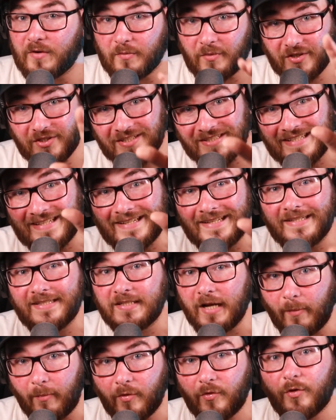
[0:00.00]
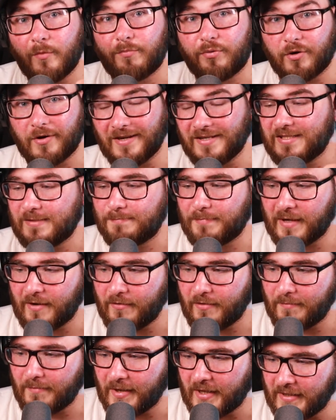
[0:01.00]
which is nearly double the price, bear
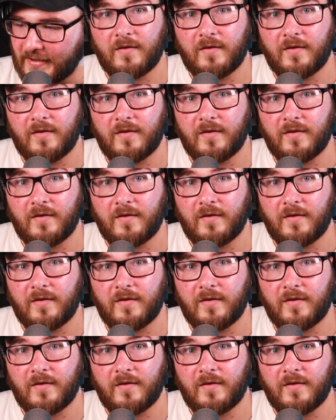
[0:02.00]
in mind,